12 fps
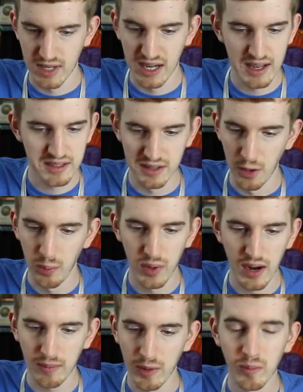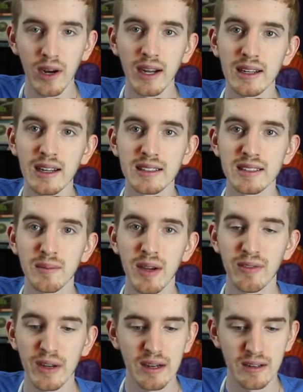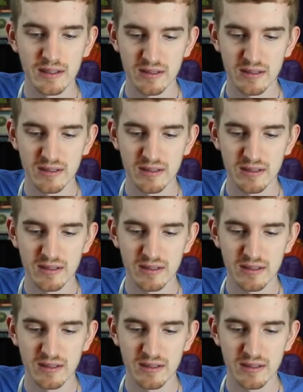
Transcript: It has no problem recognizing my finger